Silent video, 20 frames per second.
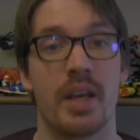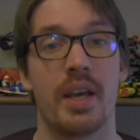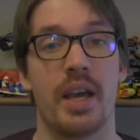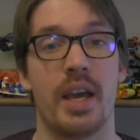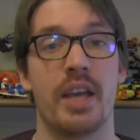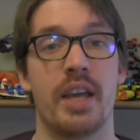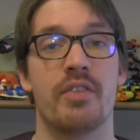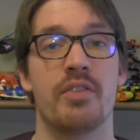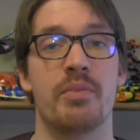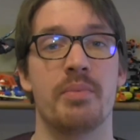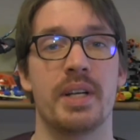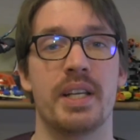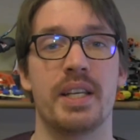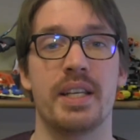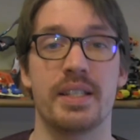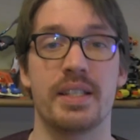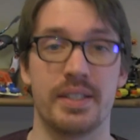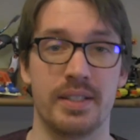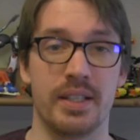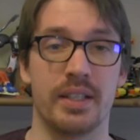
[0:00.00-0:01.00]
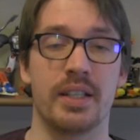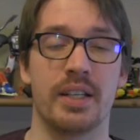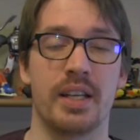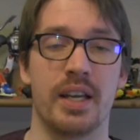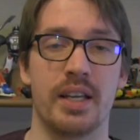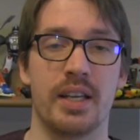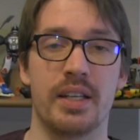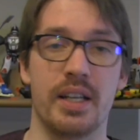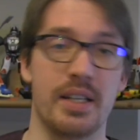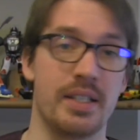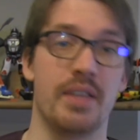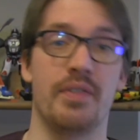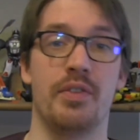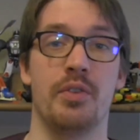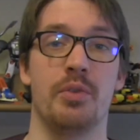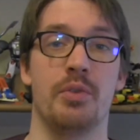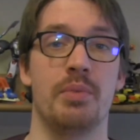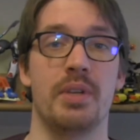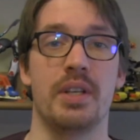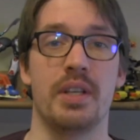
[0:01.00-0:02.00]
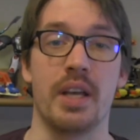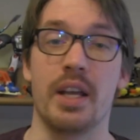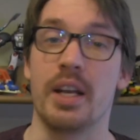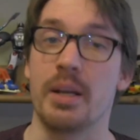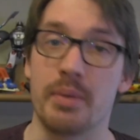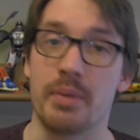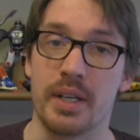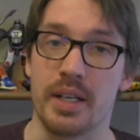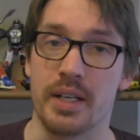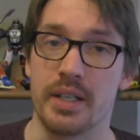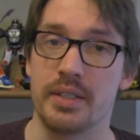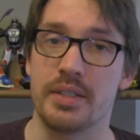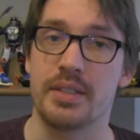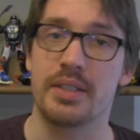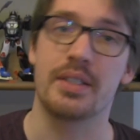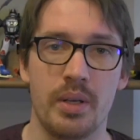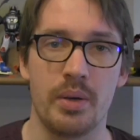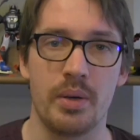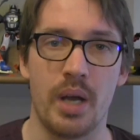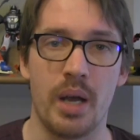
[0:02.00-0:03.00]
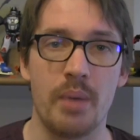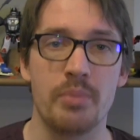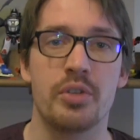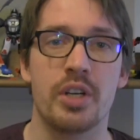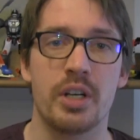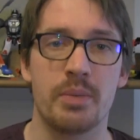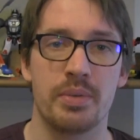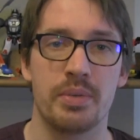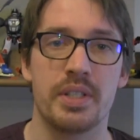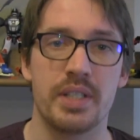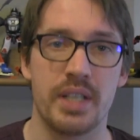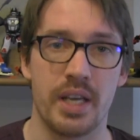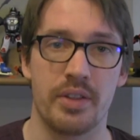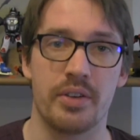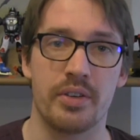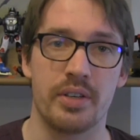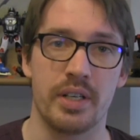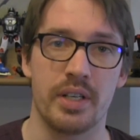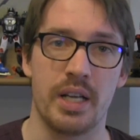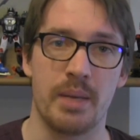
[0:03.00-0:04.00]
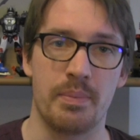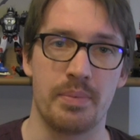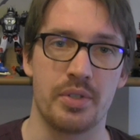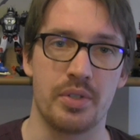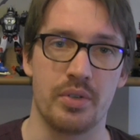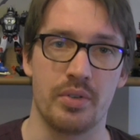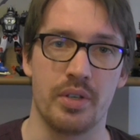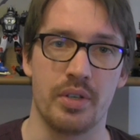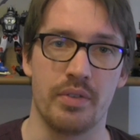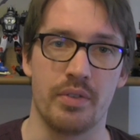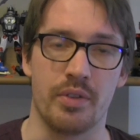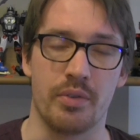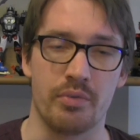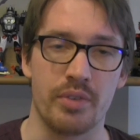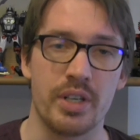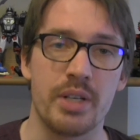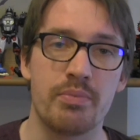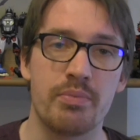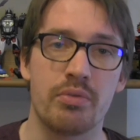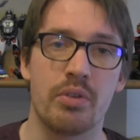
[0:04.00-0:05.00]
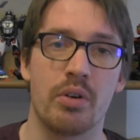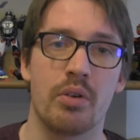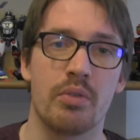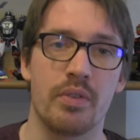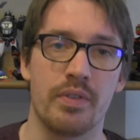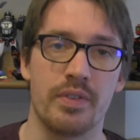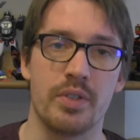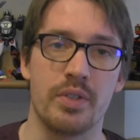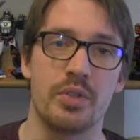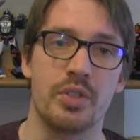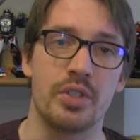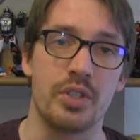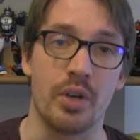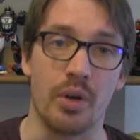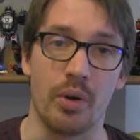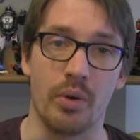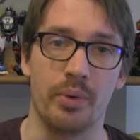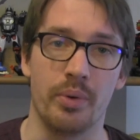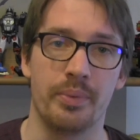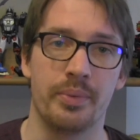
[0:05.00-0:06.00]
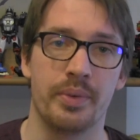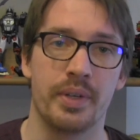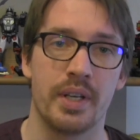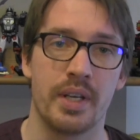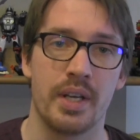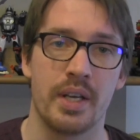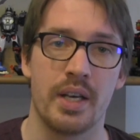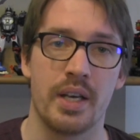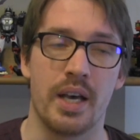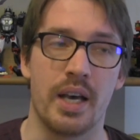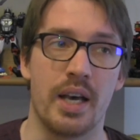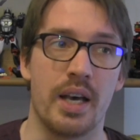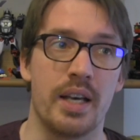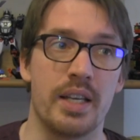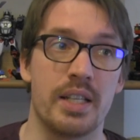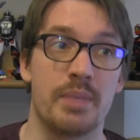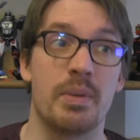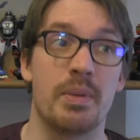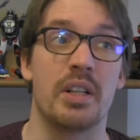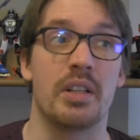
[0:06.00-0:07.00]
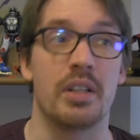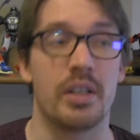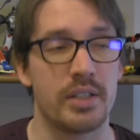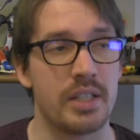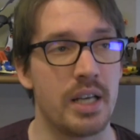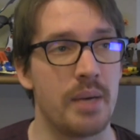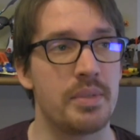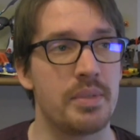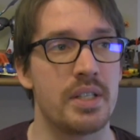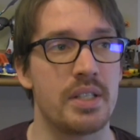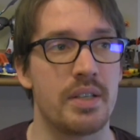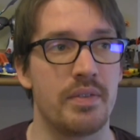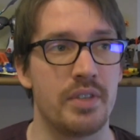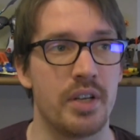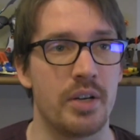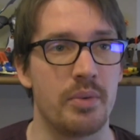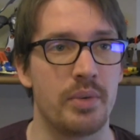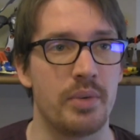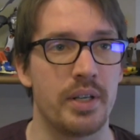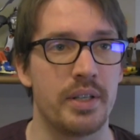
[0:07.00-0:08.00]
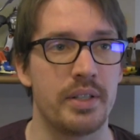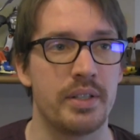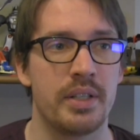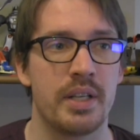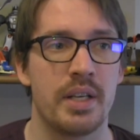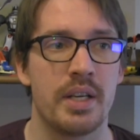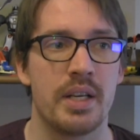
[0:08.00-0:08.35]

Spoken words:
Hey everybody, it's Doug again, as if it would be anybody else. I'm trying to put together an episode of the Repro Review Show. It's been a long time since I've done one.